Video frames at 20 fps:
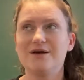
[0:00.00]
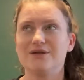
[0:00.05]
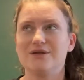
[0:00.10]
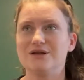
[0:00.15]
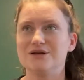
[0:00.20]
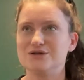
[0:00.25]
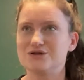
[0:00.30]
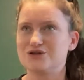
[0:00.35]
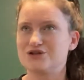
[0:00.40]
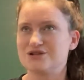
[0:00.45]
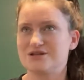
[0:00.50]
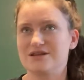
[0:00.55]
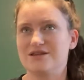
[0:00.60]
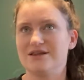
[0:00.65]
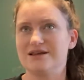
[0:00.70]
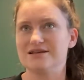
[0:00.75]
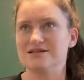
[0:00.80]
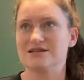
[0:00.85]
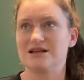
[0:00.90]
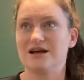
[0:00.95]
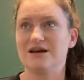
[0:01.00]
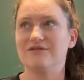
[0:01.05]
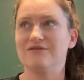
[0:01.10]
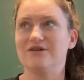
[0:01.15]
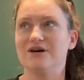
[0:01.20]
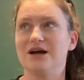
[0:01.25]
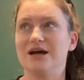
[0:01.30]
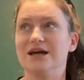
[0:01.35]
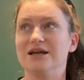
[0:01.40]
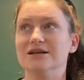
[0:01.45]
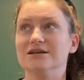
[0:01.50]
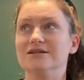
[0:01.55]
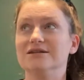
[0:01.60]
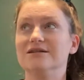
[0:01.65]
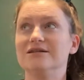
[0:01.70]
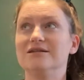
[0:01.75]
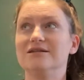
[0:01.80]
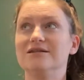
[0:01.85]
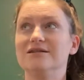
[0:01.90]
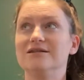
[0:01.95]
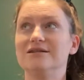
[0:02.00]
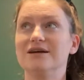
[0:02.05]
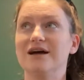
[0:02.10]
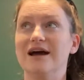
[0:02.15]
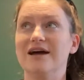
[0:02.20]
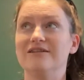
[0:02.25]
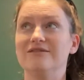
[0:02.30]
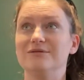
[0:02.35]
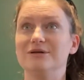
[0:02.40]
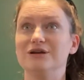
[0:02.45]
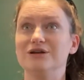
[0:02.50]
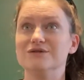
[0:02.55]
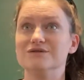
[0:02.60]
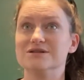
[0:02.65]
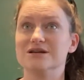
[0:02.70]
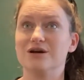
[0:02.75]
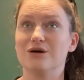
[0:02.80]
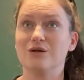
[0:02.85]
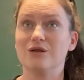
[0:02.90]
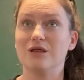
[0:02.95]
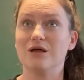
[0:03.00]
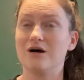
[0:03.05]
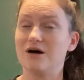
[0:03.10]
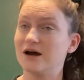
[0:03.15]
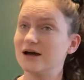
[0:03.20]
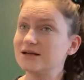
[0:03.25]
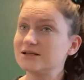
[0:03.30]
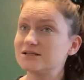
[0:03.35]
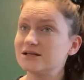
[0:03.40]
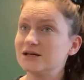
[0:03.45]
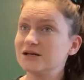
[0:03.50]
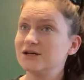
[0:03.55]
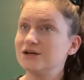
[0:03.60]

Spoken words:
These are just the things that I find I've been using a lot,